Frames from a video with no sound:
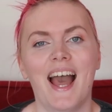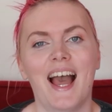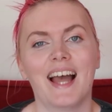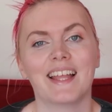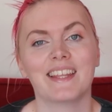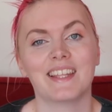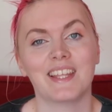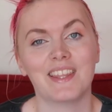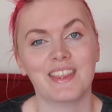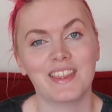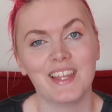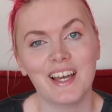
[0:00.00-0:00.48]

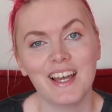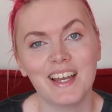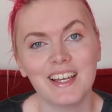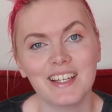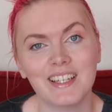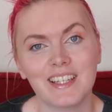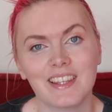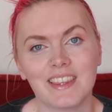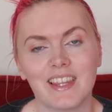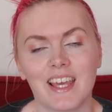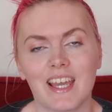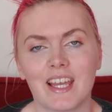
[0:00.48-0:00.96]
And the
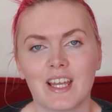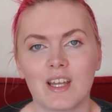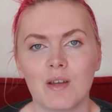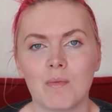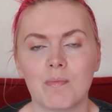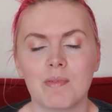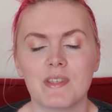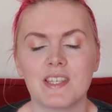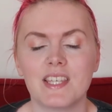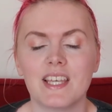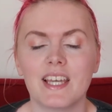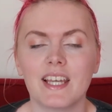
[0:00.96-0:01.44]
third thing,
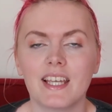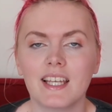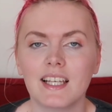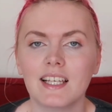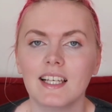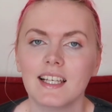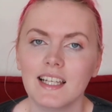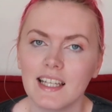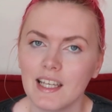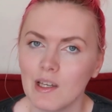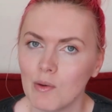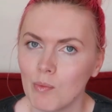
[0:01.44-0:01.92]

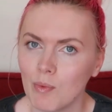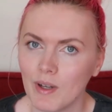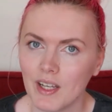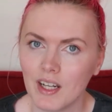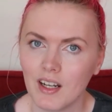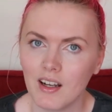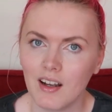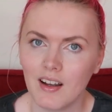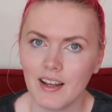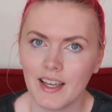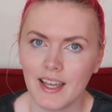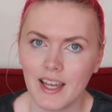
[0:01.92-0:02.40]
particularly
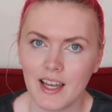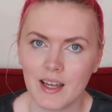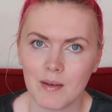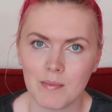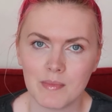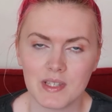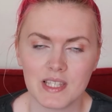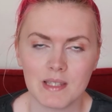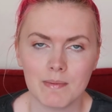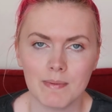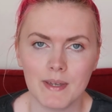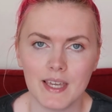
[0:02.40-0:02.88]
when I
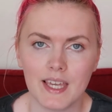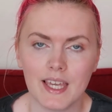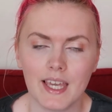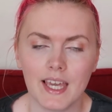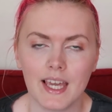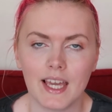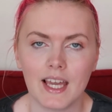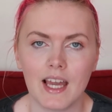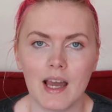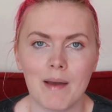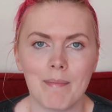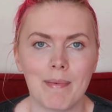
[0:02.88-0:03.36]
am
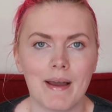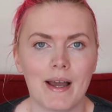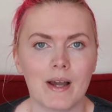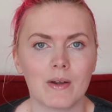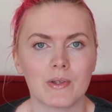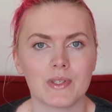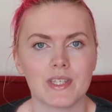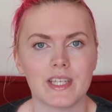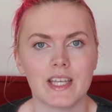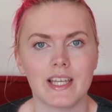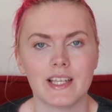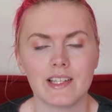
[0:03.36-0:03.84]
speaking
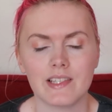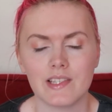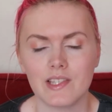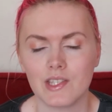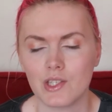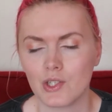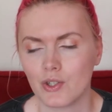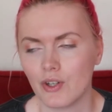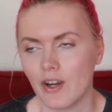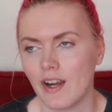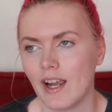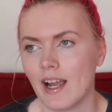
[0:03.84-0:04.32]
about
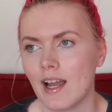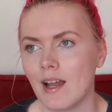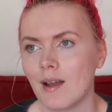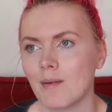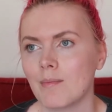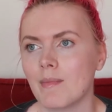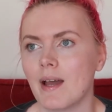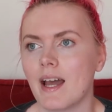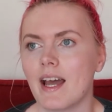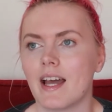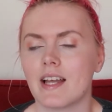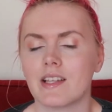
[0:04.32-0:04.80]

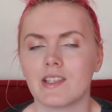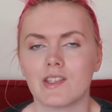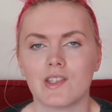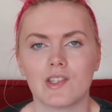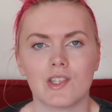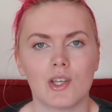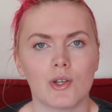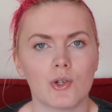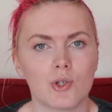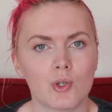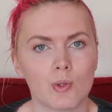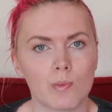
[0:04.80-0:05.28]
Instagram and
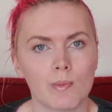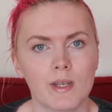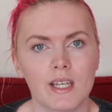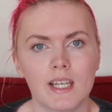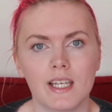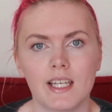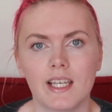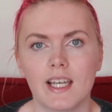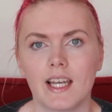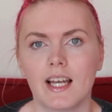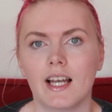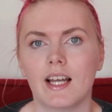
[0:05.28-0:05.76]
social
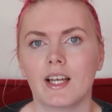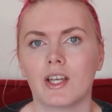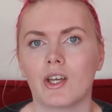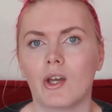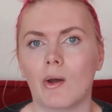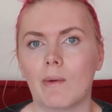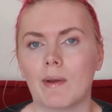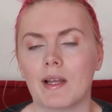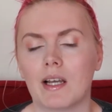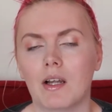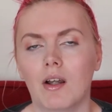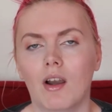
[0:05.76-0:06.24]
media and
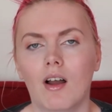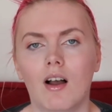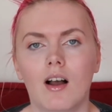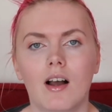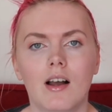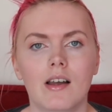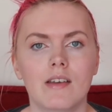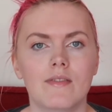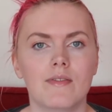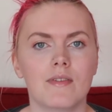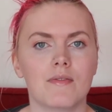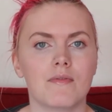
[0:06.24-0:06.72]
going
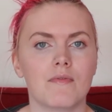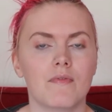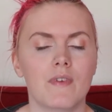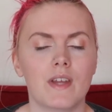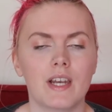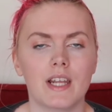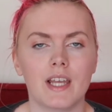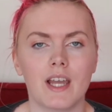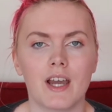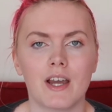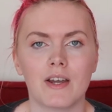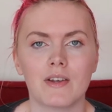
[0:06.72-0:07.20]
live and
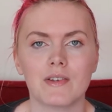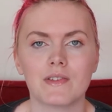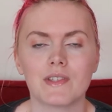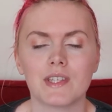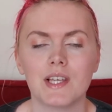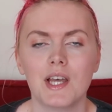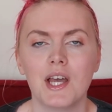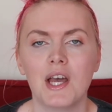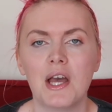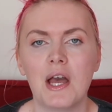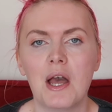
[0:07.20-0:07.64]
videos,